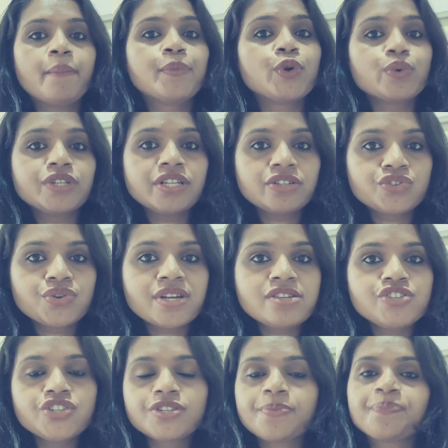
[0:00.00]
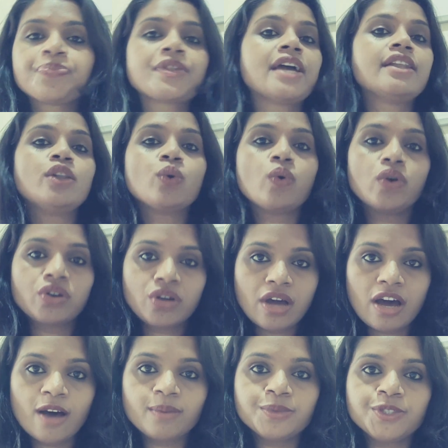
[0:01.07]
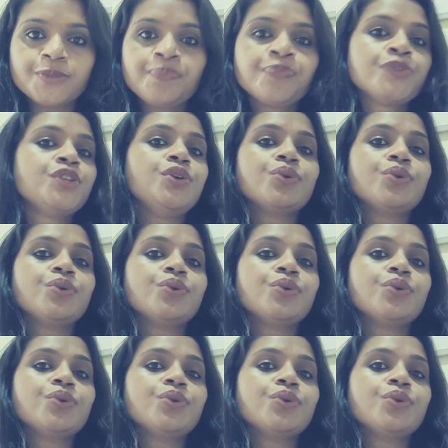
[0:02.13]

protein-rich and low on carbs.